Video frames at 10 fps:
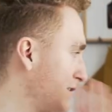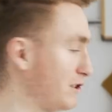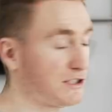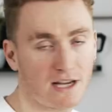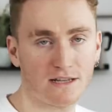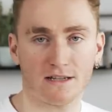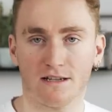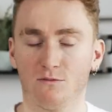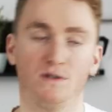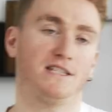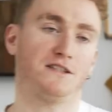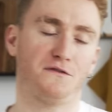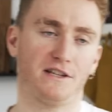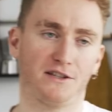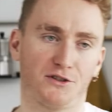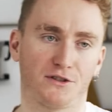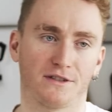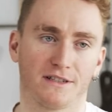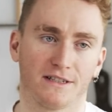the seitan when it's finished.